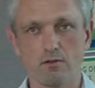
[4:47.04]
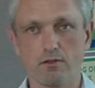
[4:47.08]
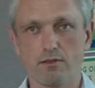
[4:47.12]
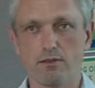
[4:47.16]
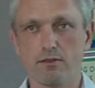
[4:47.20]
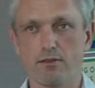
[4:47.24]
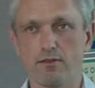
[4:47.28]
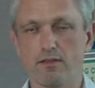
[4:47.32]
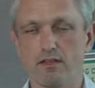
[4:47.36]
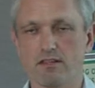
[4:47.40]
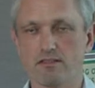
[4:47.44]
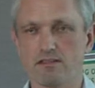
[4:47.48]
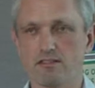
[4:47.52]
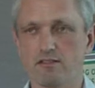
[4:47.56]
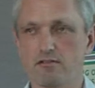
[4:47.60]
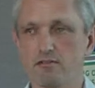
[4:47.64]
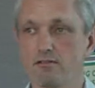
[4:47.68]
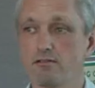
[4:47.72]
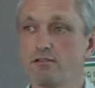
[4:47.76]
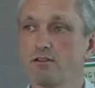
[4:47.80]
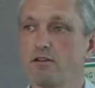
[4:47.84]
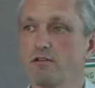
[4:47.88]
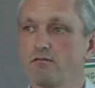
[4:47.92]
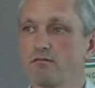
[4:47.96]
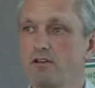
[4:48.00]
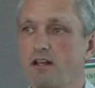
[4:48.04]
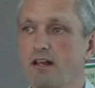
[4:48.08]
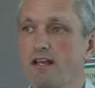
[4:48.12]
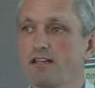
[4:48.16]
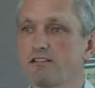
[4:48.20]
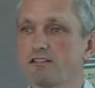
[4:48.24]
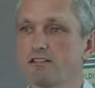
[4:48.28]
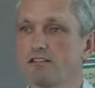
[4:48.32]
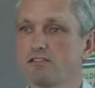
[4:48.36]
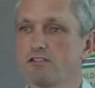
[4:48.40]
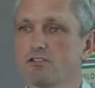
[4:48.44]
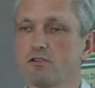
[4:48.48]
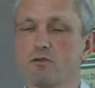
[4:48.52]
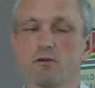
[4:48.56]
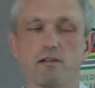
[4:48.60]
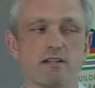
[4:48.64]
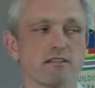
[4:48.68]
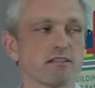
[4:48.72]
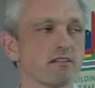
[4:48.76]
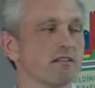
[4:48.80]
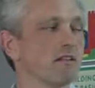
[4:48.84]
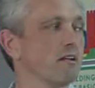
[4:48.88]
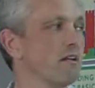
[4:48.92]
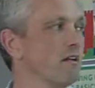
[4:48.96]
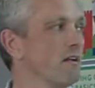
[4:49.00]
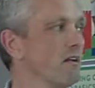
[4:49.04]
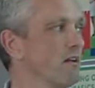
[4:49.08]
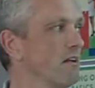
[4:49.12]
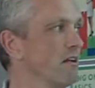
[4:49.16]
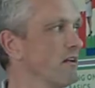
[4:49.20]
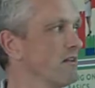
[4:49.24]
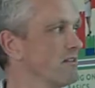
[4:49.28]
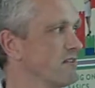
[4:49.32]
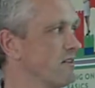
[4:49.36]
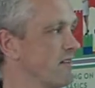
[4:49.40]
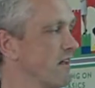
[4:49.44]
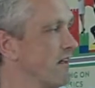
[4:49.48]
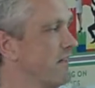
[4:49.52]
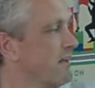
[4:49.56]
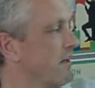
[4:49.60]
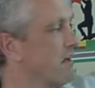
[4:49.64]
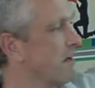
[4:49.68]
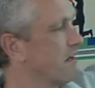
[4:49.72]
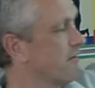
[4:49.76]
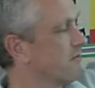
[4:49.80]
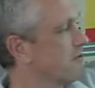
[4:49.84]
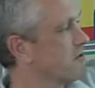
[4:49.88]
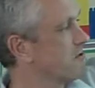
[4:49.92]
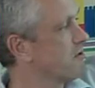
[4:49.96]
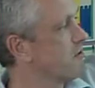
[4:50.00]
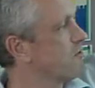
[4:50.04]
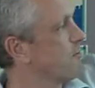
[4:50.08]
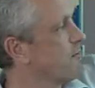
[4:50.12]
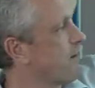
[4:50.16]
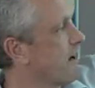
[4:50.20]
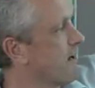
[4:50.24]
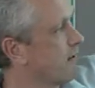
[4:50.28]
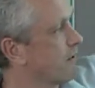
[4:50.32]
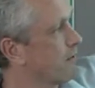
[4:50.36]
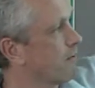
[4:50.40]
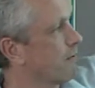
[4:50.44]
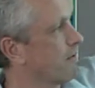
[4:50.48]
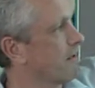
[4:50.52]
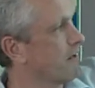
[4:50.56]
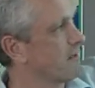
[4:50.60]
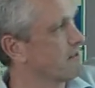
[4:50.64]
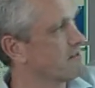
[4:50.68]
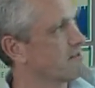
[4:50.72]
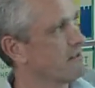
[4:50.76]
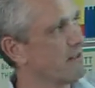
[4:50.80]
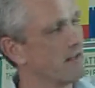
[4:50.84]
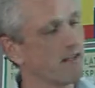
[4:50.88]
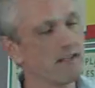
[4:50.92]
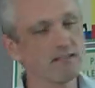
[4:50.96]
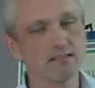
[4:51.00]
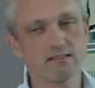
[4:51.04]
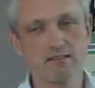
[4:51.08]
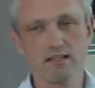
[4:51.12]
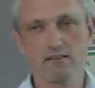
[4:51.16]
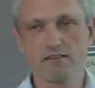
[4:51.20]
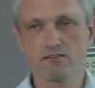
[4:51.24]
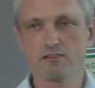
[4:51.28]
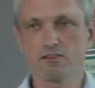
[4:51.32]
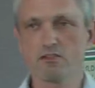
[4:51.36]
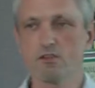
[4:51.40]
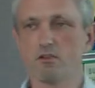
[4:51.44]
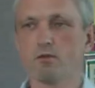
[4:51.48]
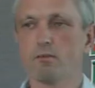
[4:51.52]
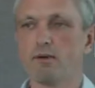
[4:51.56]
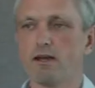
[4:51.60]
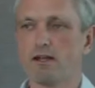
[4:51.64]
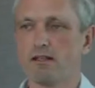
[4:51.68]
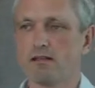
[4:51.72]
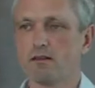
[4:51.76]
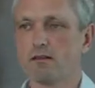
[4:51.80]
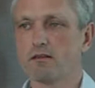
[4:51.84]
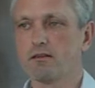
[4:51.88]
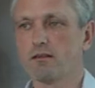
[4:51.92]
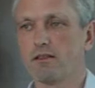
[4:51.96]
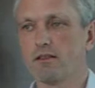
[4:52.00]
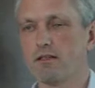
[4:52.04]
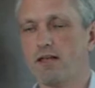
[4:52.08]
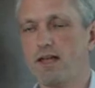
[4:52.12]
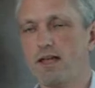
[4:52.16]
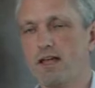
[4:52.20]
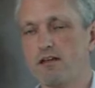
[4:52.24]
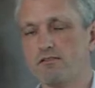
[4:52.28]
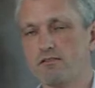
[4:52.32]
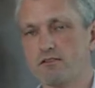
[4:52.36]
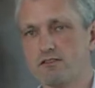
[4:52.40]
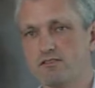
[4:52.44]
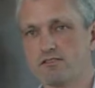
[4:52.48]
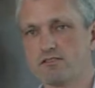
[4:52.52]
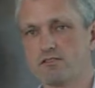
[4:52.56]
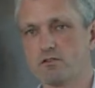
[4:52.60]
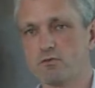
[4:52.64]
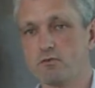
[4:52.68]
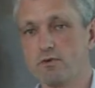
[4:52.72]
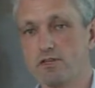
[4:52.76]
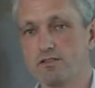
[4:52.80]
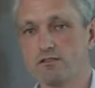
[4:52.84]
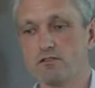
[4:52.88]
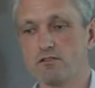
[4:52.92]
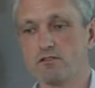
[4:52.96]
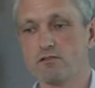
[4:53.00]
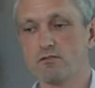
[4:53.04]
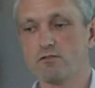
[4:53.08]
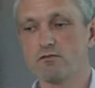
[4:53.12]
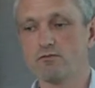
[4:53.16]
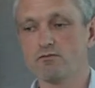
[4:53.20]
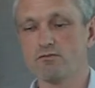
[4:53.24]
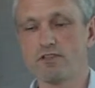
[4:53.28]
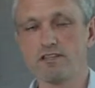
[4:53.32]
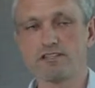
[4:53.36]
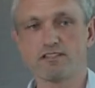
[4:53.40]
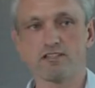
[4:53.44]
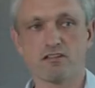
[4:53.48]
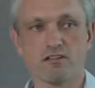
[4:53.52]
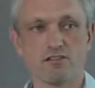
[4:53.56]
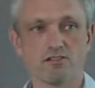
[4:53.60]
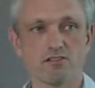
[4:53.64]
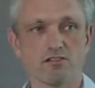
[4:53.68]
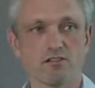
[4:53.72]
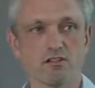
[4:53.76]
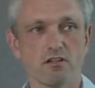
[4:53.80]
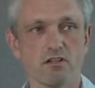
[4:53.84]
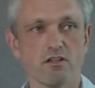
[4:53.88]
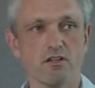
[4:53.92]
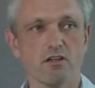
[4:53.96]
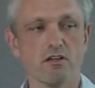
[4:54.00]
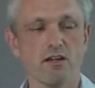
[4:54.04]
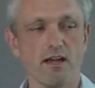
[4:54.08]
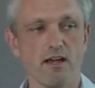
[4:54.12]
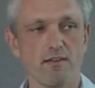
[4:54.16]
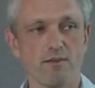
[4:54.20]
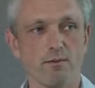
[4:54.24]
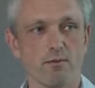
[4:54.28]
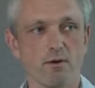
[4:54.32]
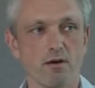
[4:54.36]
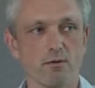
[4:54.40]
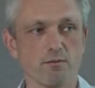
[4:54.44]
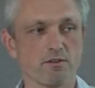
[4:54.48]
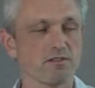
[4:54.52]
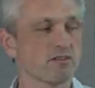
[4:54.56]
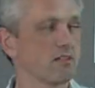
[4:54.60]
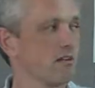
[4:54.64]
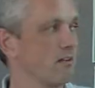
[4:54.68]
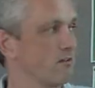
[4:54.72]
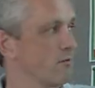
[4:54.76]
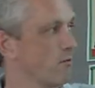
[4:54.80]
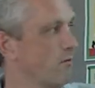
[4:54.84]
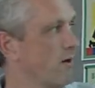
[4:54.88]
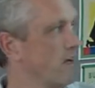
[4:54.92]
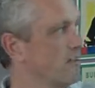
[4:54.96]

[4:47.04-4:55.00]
what are the things that are relating to it. So they're the kind of 2 main things, and I guess they're the 2 main areas that we do research at the moment. So it's